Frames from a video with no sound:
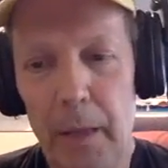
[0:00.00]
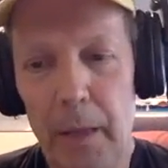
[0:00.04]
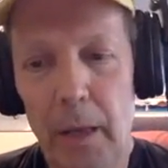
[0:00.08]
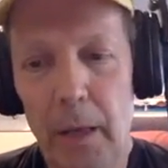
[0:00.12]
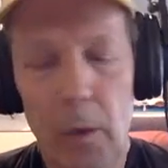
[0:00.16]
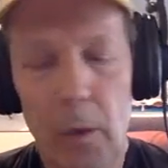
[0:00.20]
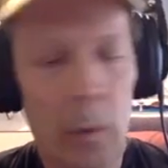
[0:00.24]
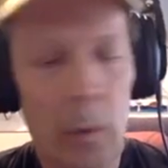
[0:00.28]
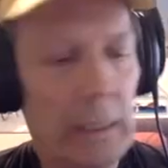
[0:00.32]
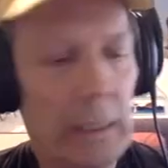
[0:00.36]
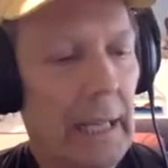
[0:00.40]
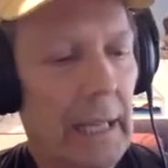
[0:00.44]

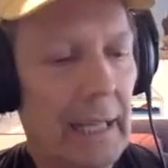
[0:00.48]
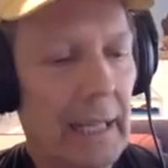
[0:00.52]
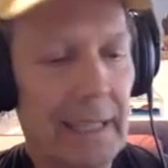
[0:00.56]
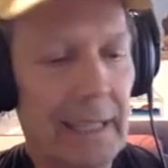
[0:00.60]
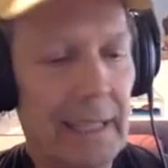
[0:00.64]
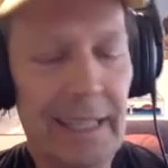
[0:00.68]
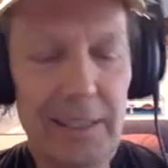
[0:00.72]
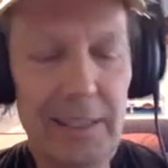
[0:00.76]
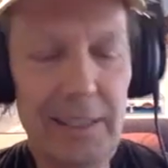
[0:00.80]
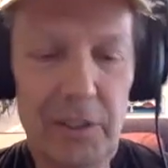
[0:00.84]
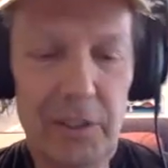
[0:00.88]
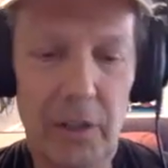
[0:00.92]
Well, yeah,
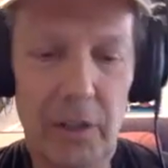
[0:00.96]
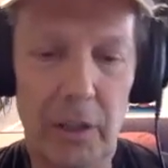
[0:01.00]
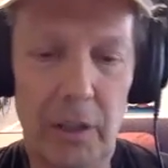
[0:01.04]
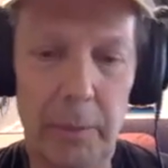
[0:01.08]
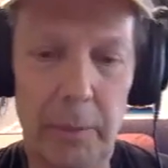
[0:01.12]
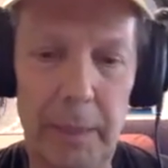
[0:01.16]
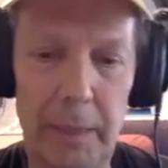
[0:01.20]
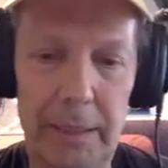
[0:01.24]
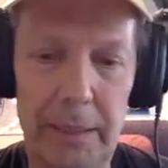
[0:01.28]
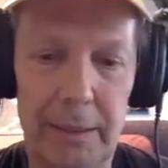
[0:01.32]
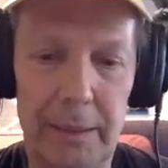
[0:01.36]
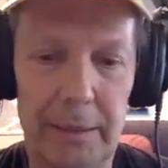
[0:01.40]
let's talk
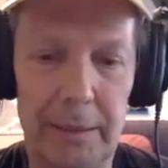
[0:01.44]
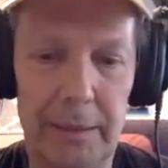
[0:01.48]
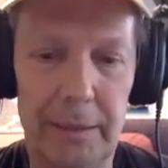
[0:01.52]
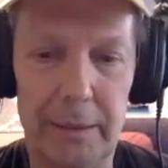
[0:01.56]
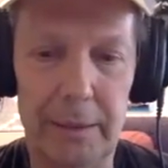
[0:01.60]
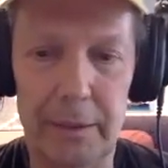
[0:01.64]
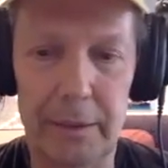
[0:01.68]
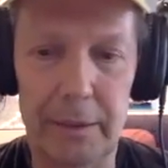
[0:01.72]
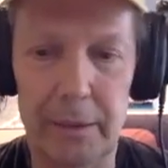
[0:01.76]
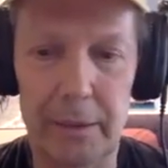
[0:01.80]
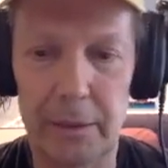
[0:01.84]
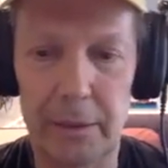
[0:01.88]
about
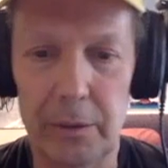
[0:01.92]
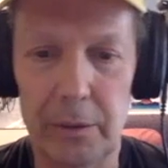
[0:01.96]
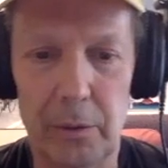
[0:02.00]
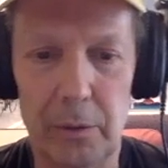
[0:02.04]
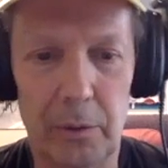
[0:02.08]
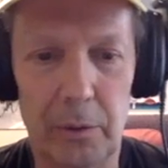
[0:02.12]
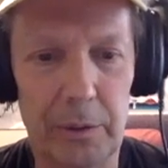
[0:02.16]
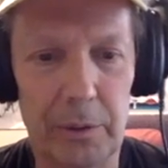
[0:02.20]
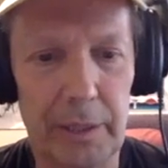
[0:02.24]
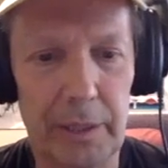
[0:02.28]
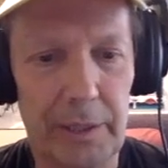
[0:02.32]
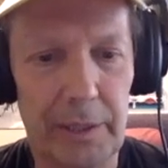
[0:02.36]
the good
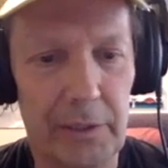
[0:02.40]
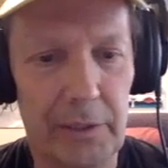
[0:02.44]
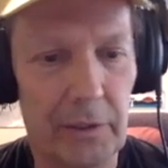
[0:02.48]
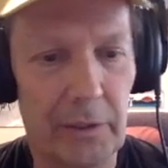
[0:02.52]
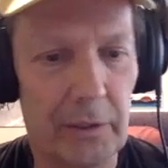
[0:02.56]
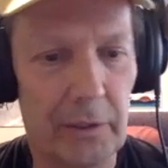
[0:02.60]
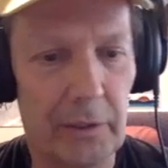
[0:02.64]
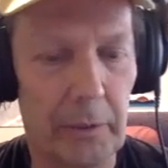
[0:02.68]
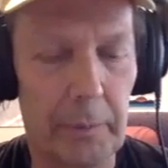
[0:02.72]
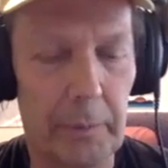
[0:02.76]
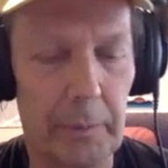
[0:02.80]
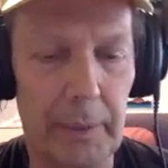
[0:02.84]
old days a
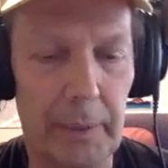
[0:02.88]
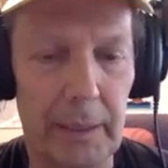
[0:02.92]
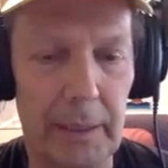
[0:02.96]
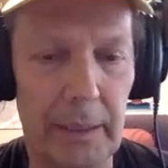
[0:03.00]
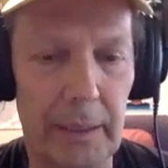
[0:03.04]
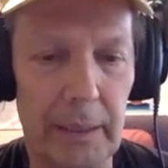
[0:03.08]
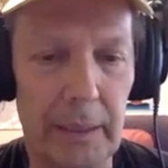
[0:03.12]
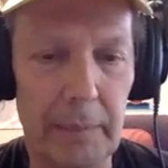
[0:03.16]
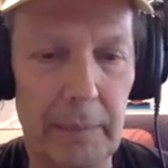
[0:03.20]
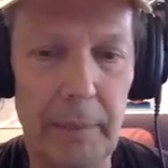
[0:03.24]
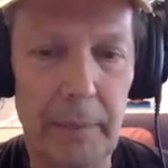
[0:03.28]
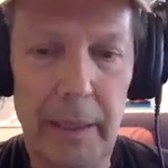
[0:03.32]
little bit.
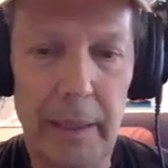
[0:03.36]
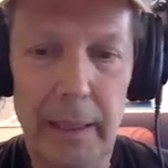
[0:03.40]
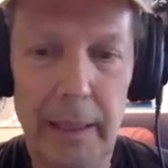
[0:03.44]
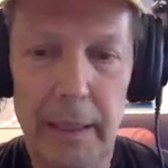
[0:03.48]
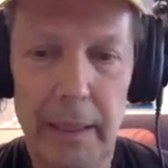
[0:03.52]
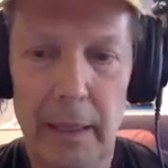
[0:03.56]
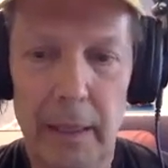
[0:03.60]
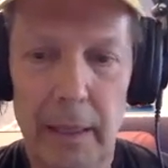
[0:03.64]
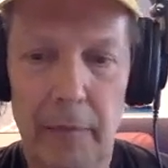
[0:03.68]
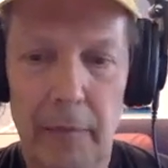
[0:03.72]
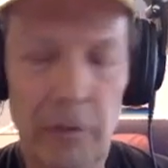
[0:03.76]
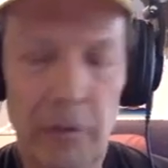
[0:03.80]

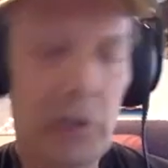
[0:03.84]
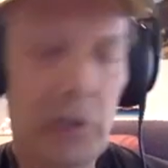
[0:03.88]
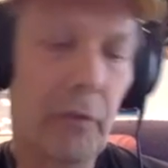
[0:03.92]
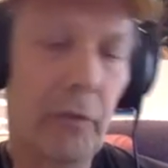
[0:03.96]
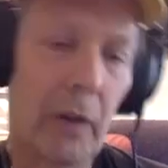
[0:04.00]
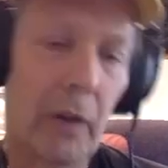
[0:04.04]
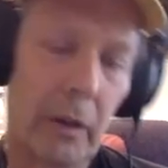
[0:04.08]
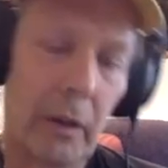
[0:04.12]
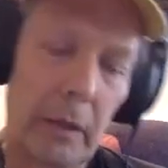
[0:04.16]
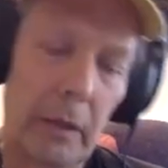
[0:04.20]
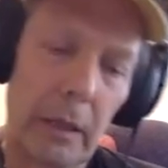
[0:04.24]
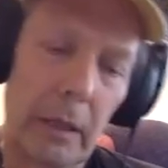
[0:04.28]
First of
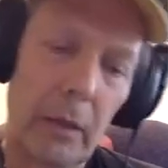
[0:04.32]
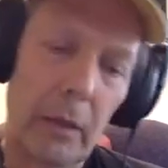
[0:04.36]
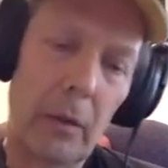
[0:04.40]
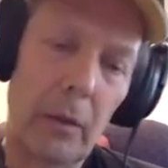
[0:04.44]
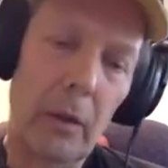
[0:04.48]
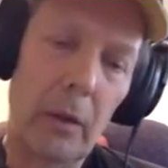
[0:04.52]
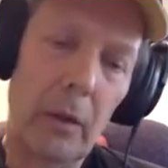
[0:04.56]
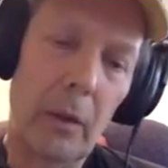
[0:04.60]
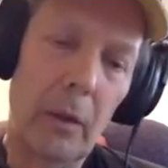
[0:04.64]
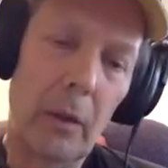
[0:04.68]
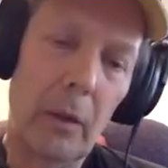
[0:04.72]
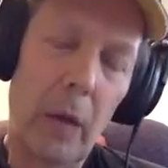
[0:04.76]
all,
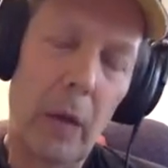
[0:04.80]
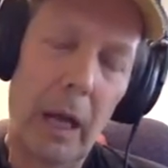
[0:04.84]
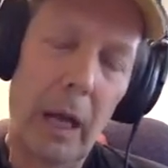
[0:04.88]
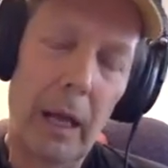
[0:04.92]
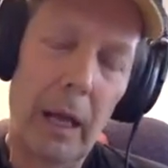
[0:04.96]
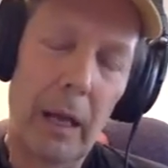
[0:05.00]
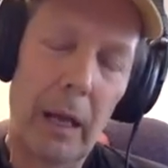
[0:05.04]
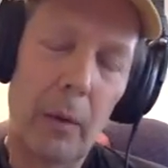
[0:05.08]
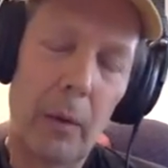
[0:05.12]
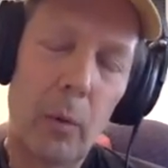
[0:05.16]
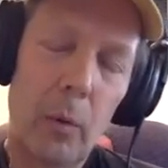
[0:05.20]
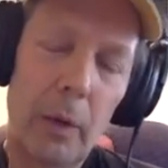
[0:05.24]

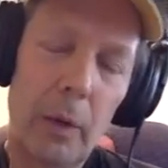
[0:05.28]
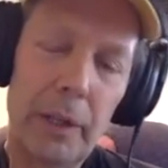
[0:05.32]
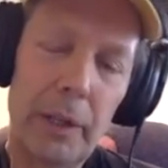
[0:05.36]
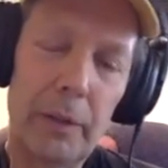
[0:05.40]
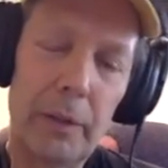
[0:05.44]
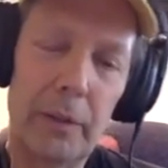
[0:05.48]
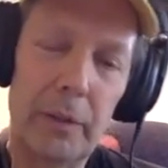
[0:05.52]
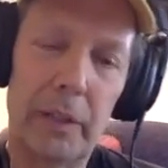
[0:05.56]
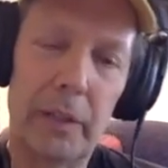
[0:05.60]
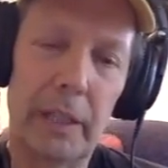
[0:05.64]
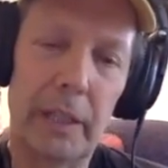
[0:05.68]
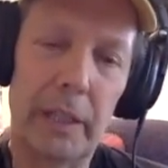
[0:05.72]
what do
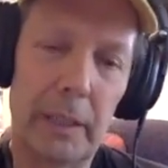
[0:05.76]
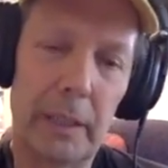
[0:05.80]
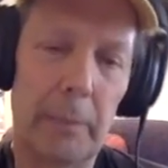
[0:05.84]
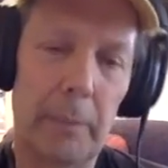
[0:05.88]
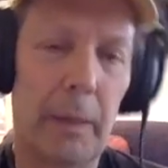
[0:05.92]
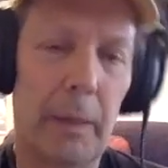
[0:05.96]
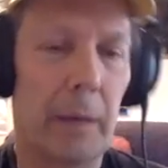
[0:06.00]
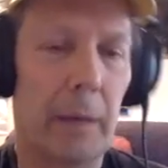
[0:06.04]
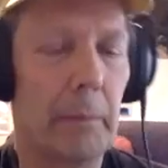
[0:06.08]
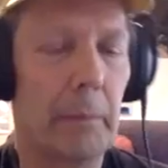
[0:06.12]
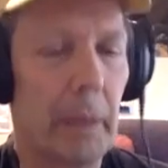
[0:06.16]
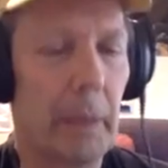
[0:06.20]
you think
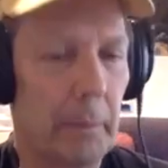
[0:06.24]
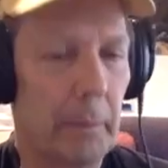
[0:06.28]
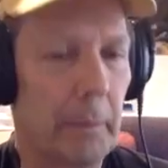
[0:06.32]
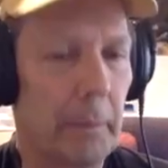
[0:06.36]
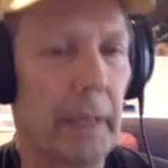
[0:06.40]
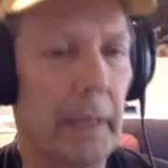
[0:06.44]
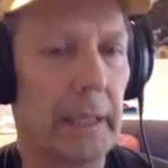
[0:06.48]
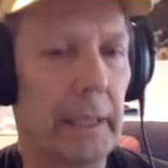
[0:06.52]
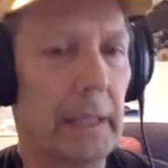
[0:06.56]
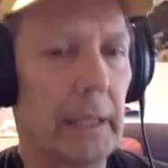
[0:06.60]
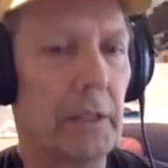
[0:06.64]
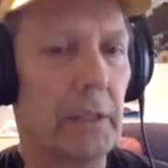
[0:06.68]
about mountain
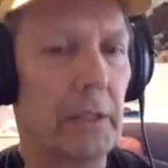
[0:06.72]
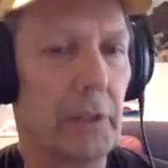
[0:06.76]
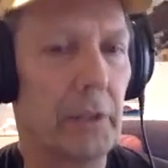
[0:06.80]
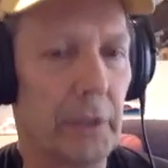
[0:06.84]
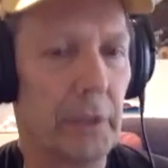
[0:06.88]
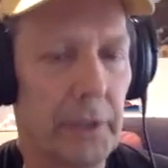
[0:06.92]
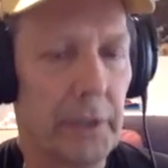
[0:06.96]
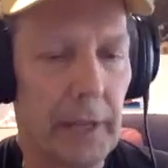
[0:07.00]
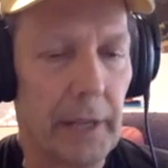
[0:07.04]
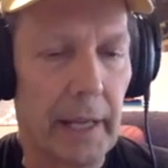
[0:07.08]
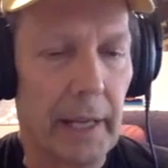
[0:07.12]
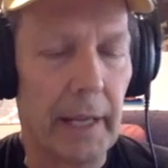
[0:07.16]
biking
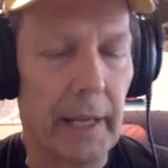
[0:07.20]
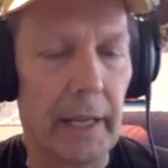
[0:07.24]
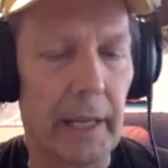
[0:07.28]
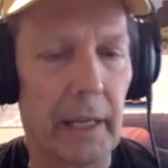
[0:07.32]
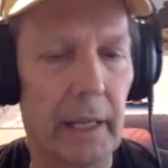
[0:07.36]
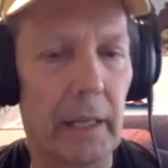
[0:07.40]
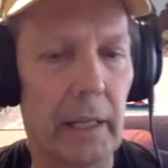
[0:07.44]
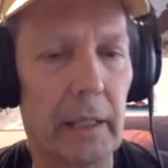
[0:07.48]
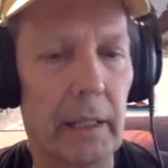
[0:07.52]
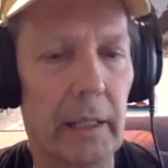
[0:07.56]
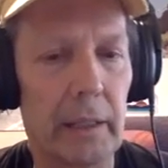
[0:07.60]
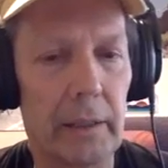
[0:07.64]

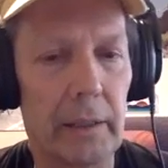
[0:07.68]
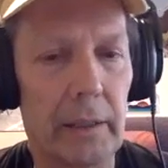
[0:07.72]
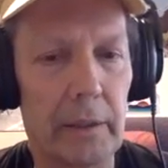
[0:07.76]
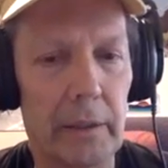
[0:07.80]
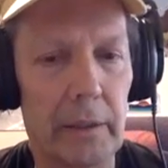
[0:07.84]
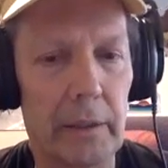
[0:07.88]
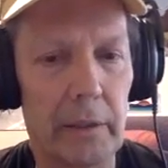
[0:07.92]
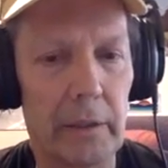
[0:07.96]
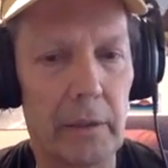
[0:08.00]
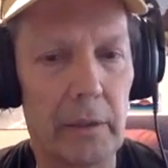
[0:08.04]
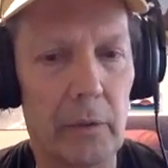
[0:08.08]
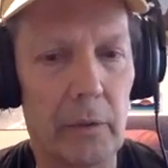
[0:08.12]
today in
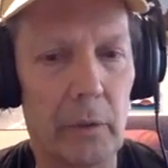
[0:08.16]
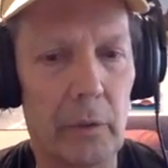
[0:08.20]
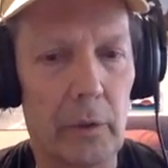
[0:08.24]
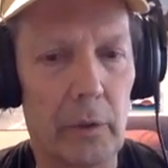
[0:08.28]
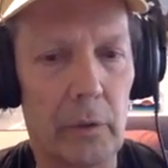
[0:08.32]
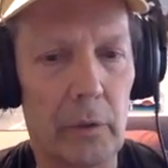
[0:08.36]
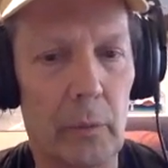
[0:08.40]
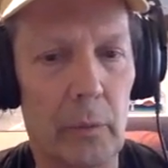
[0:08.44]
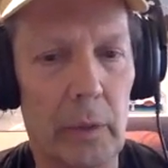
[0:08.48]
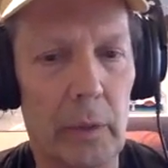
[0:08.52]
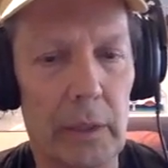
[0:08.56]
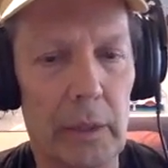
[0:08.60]
the
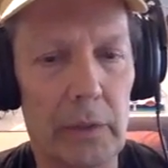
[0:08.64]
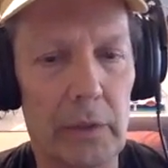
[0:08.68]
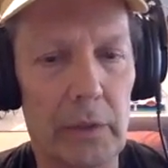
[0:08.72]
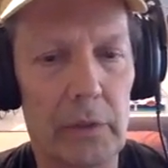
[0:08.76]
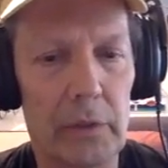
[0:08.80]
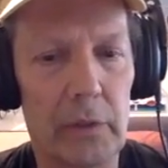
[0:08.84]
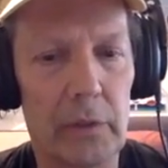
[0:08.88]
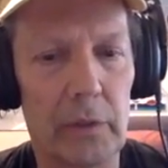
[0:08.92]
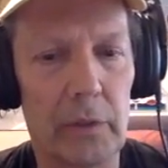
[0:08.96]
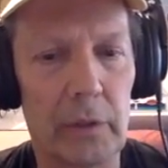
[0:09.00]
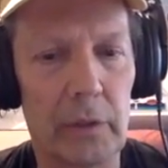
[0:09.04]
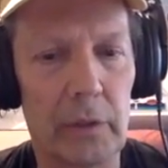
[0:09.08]
Northwest?